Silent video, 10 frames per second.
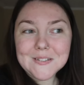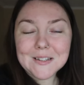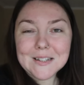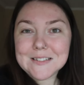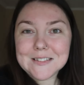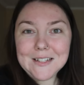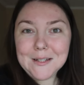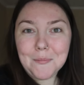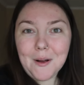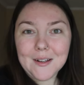let's
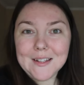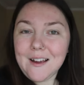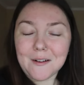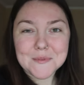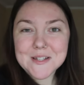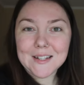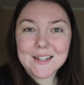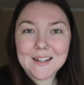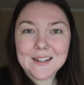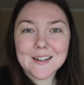see. But yeah, I'm
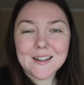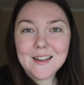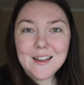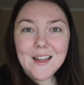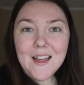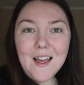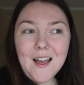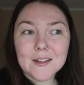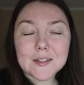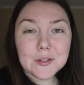taking
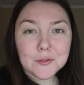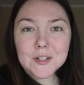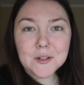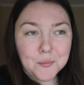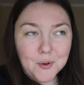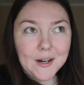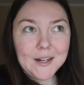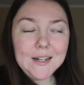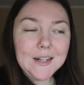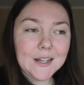a career
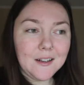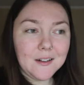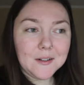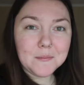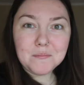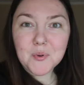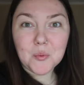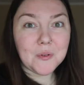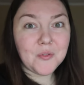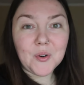break
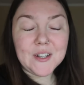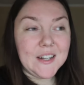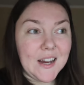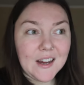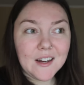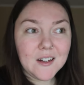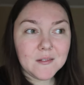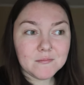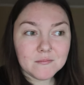probably for a year.